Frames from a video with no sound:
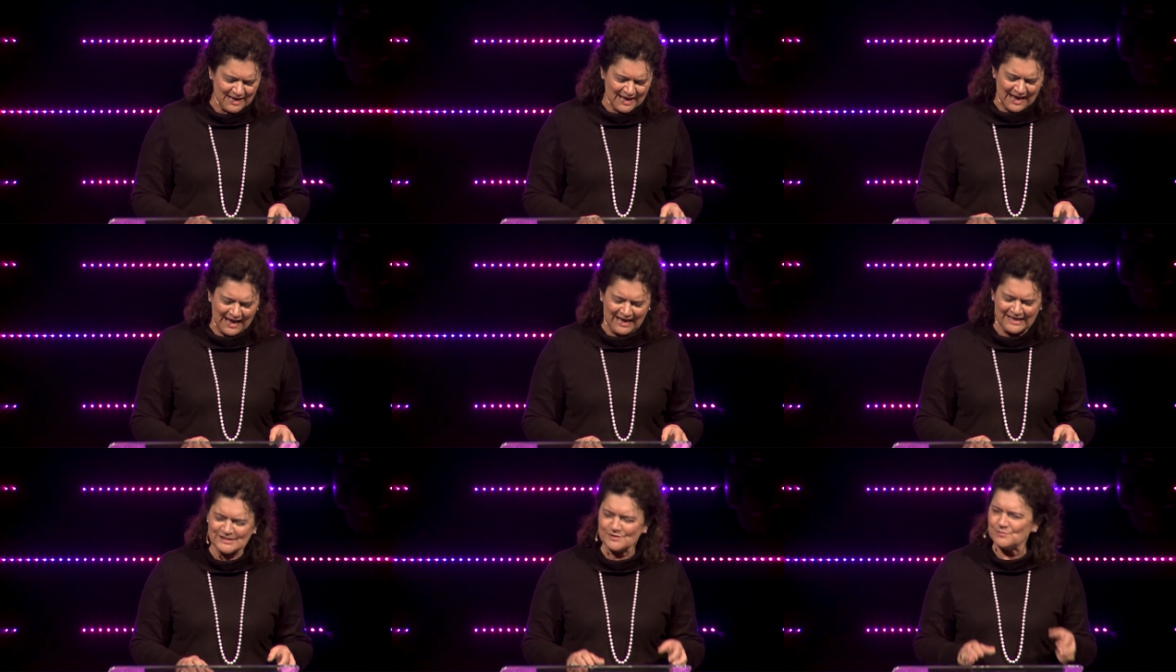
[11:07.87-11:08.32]

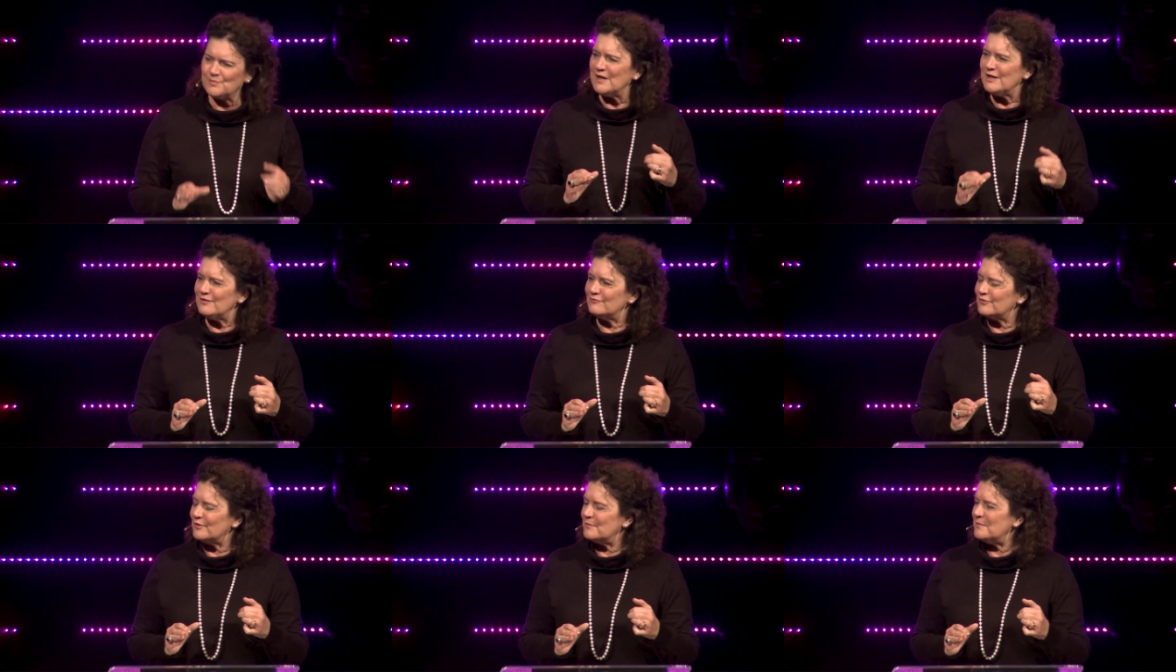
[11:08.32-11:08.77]
has
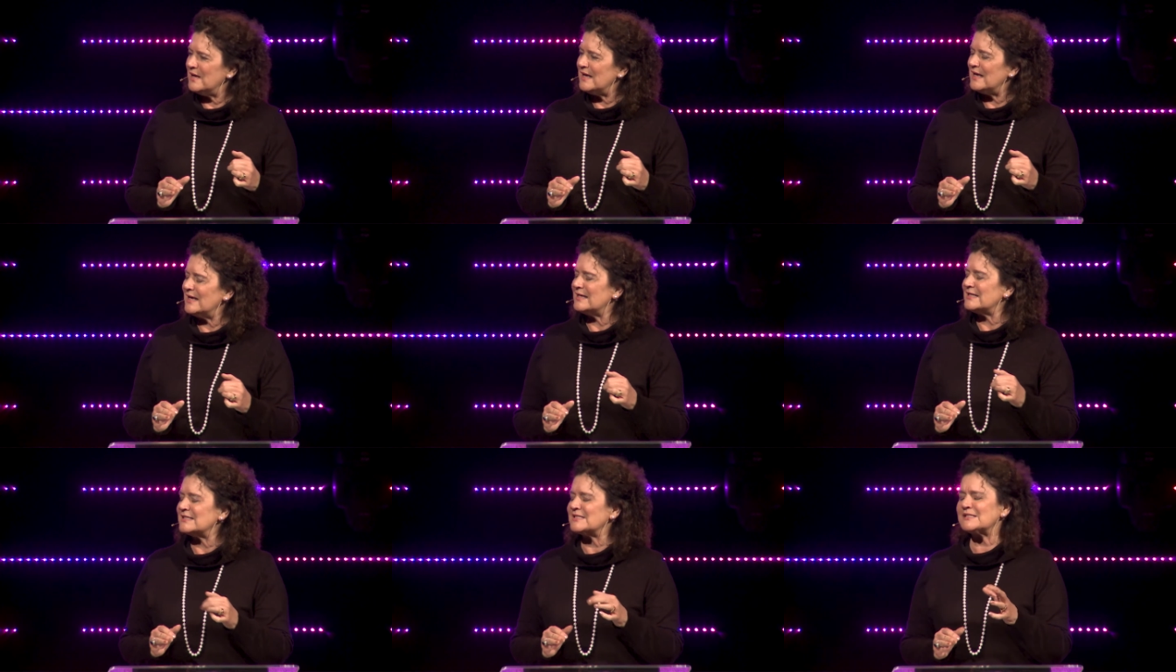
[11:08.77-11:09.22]
been for me
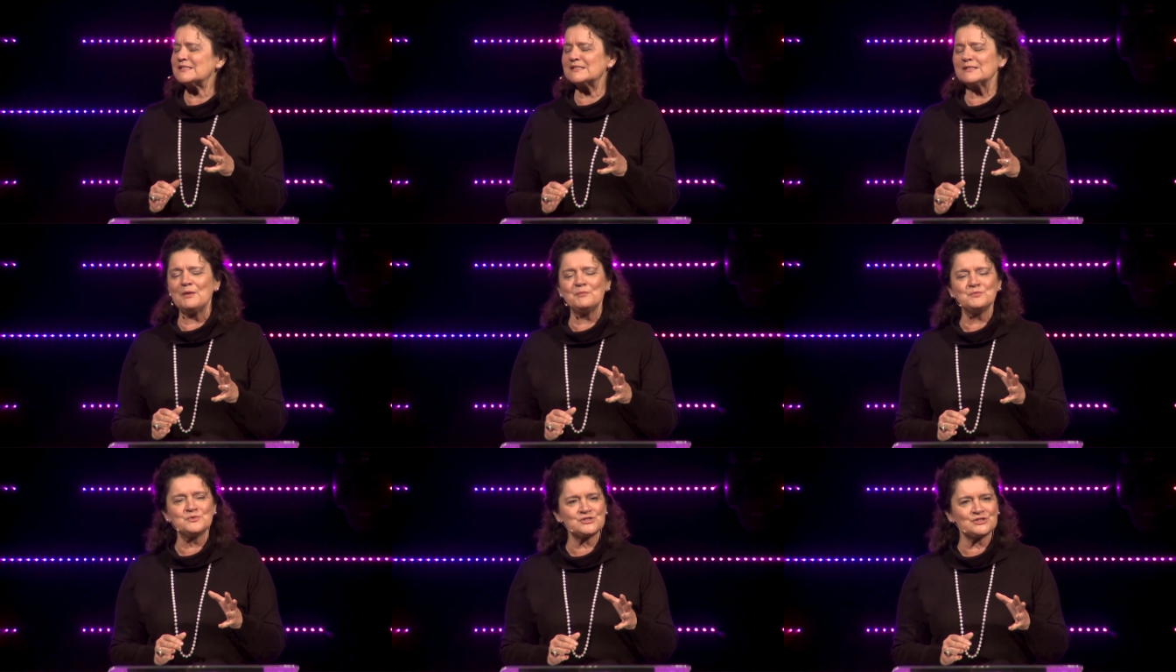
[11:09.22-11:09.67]
an
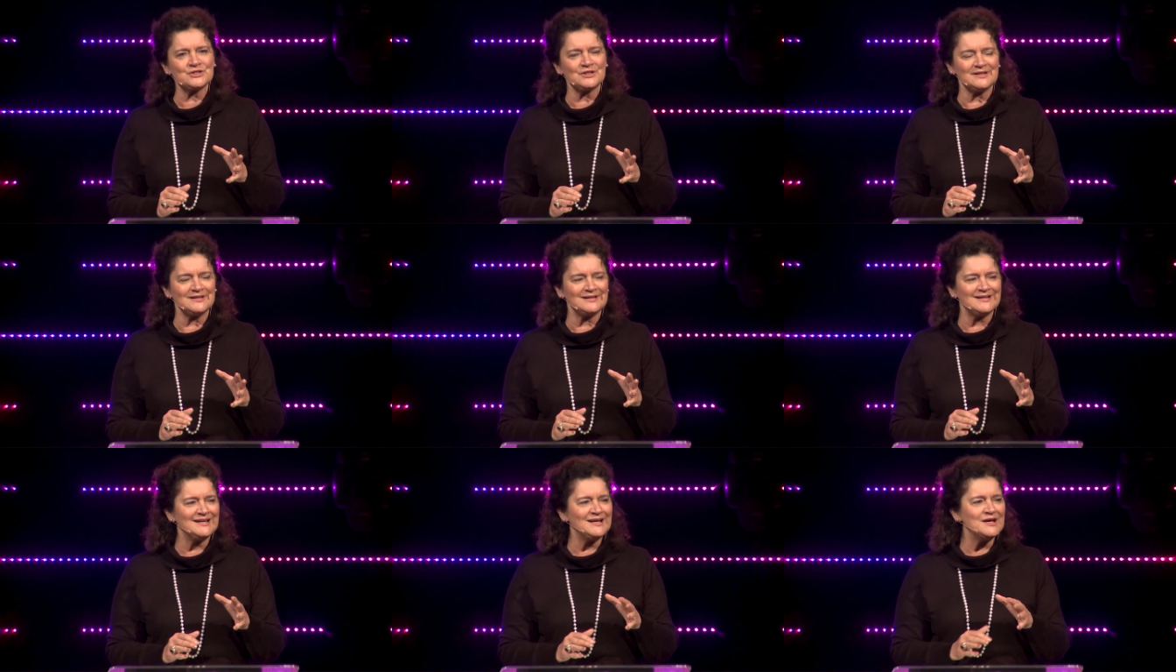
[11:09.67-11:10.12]

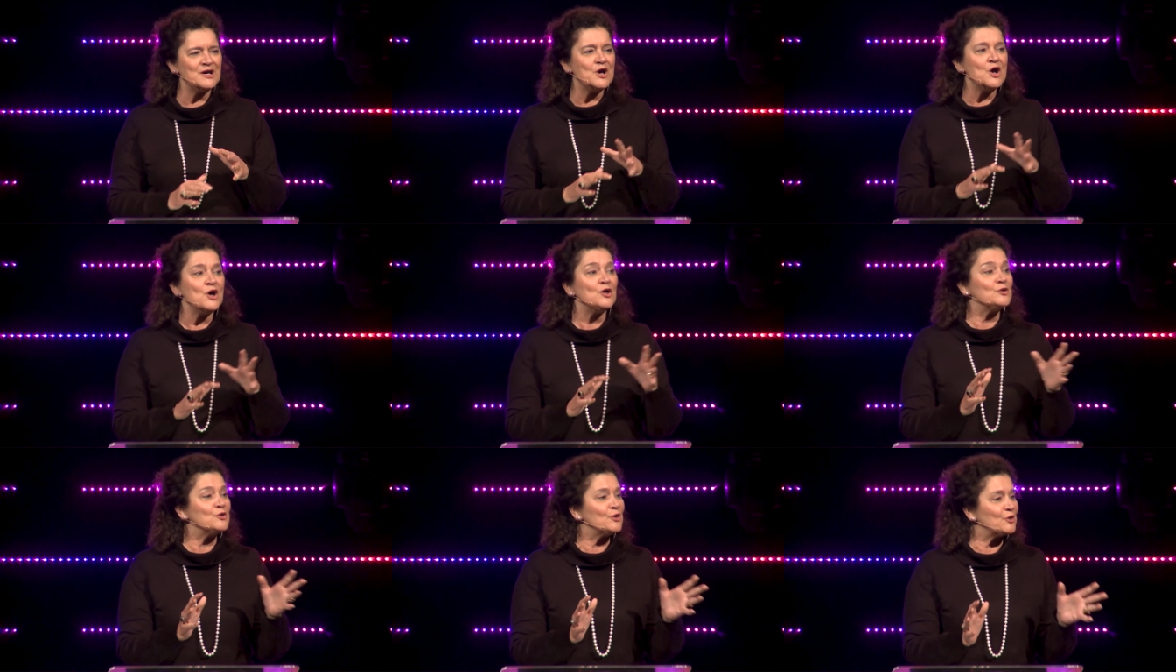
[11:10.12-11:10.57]
assumption,
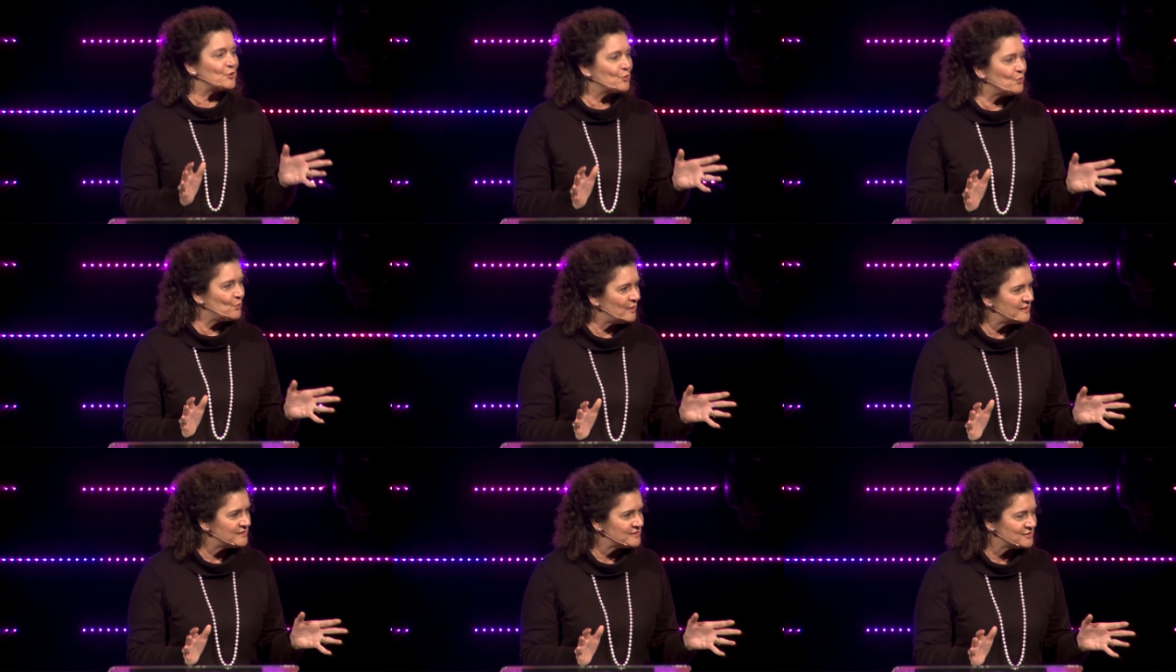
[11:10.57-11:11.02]
not a
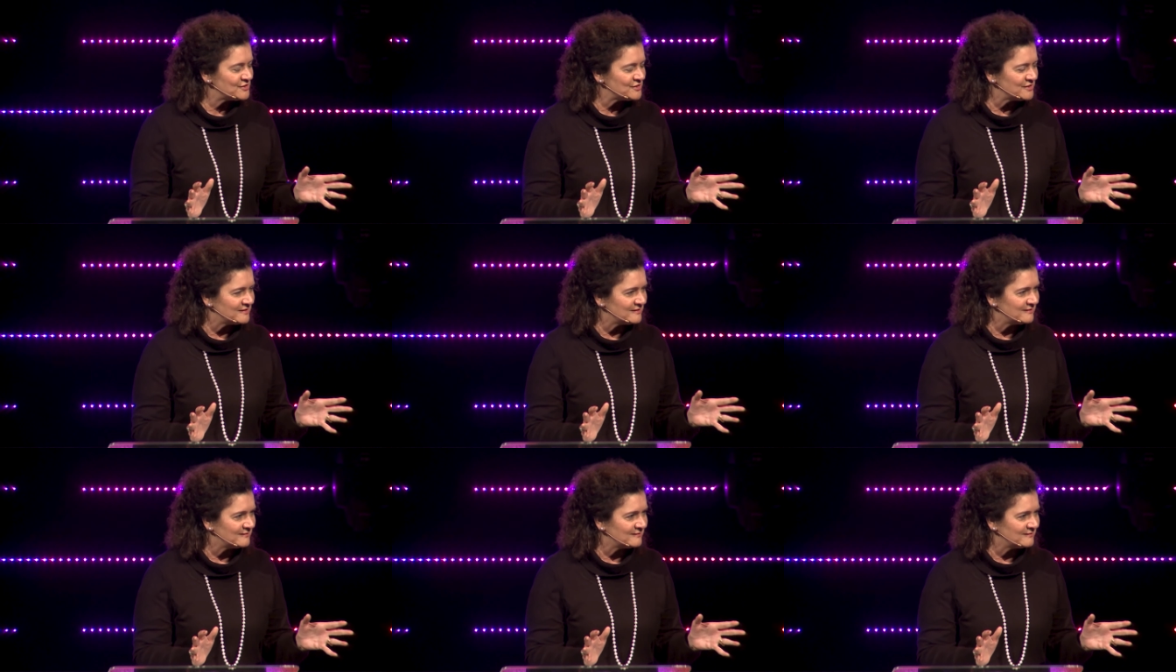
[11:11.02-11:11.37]
question.